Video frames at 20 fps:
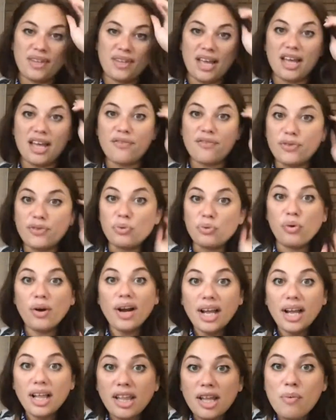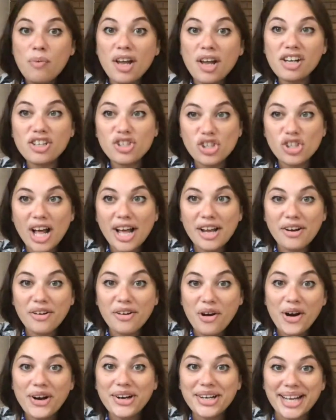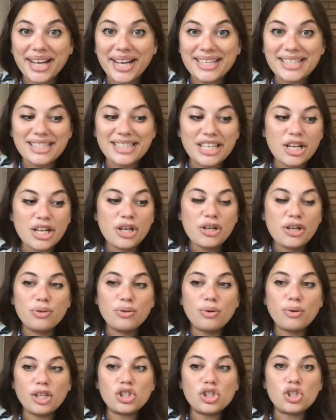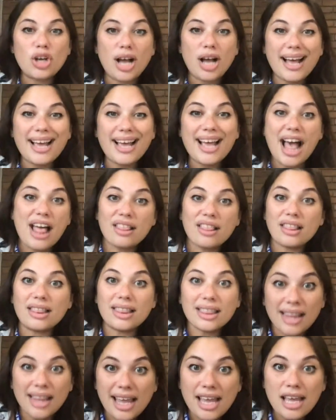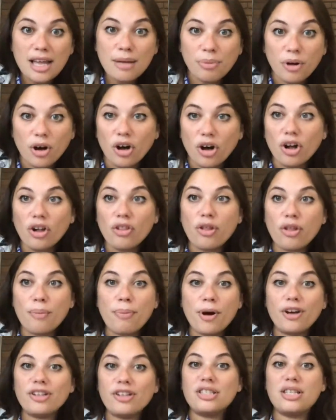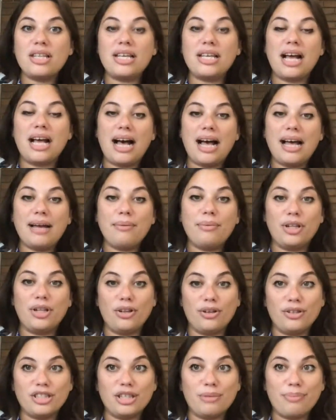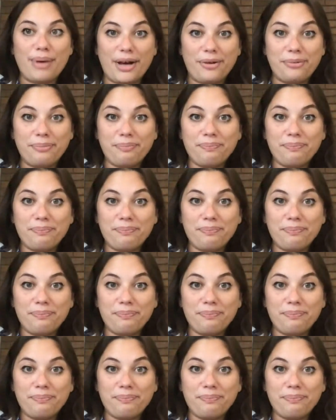If you really want to try your hardest, you can try and label the parts of the eye we learned about.